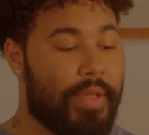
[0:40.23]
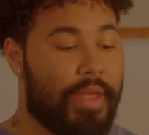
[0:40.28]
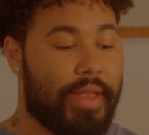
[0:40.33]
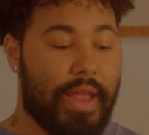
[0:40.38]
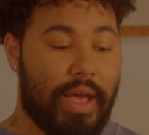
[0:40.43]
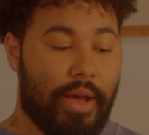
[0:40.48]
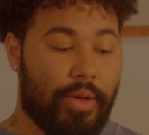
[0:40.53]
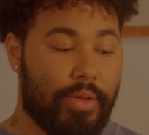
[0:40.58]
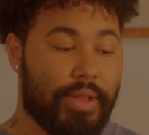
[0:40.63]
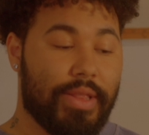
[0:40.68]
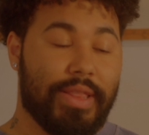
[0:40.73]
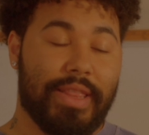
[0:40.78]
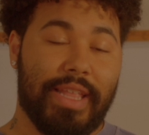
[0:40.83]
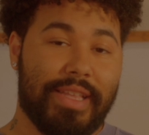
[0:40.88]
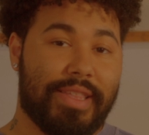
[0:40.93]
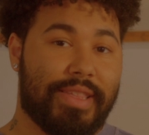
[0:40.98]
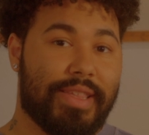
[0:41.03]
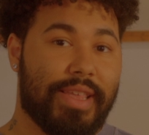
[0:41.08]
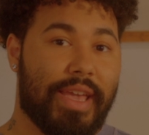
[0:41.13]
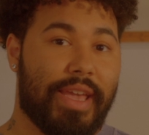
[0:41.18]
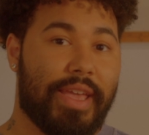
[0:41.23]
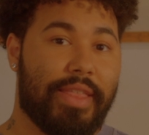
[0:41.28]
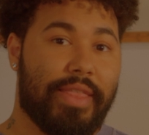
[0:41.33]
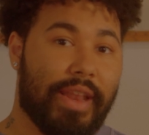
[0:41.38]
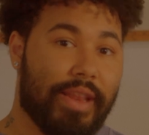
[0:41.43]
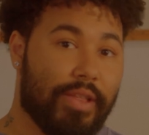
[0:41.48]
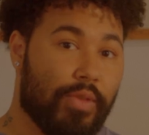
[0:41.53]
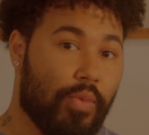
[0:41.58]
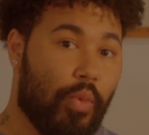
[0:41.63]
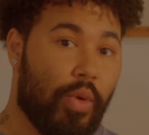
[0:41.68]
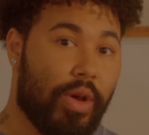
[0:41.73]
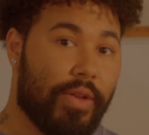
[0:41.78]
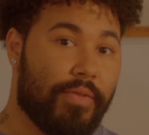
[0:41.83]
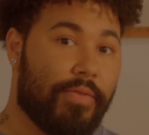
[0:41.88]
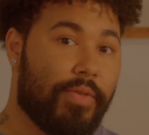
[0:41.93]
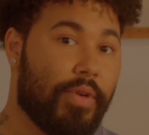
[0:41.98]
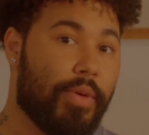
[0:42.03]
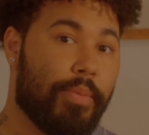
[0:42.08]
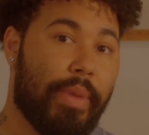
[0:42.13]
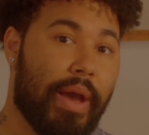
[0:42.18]
Now, let's say that it's 1
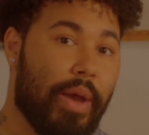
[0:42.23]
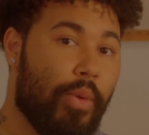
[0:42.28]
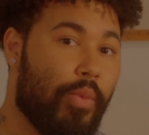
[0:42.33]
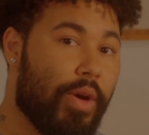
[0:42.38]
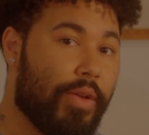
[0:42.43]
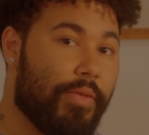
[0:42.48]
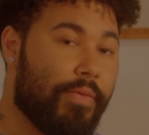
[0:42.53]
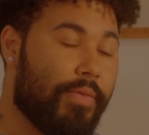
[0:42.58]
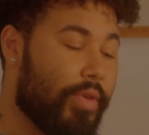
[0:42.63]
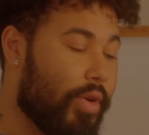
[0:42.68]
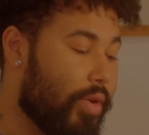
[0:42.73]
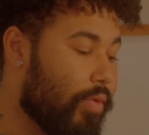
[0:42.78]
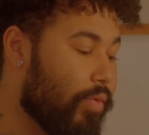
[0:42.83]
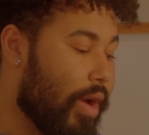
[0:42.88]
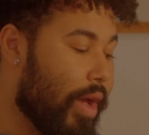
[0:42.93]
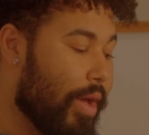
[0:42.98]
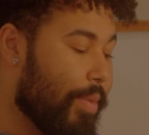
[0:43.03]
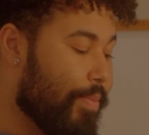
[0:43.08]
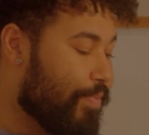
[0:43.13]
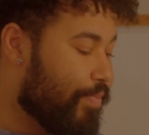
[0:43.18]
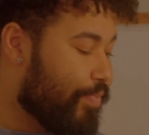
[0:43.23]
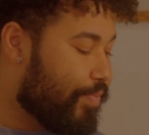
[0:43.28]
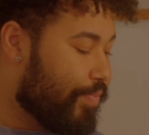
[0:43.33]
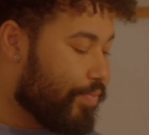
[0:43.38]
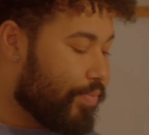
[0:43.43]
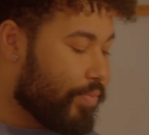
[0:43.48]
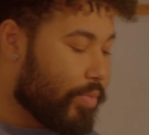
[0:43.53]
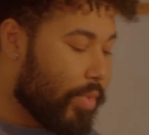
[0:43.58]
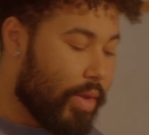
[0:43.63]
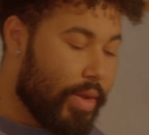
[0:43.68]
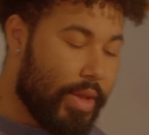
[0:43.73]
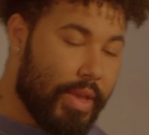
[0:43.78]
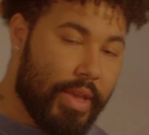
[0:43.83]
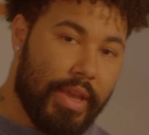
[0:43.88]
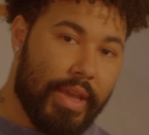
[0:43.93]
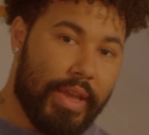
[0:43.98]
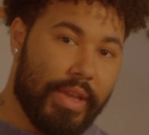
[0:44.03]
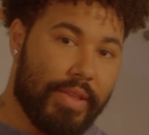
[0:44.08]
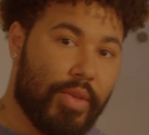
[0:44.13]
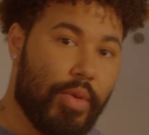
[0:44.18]
foot by 1 foot, right?
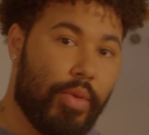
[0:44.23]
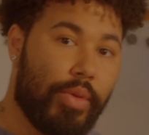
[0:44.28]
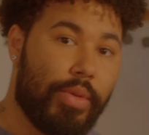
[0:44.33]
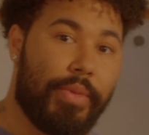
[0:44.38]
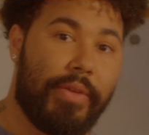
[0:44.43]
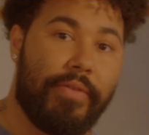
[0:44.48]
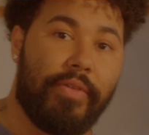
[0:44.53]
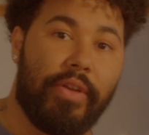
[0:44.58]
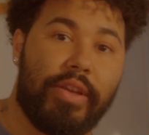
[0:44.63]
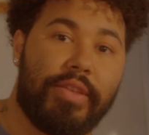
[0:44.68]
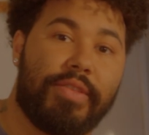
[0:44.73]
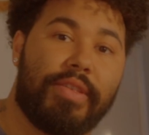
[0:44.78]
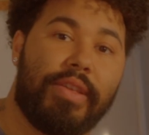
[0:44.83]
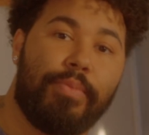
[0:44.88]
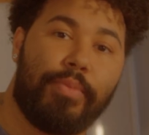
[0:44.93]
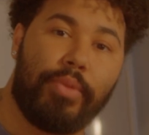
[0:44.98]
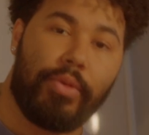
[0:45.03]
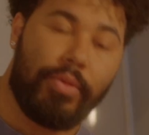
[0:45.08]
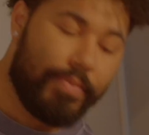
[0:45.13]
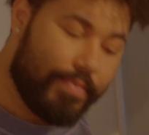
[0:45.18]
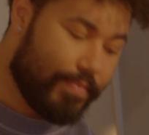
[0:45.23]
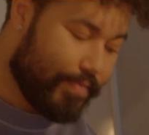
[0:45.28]
It's going to be very simple.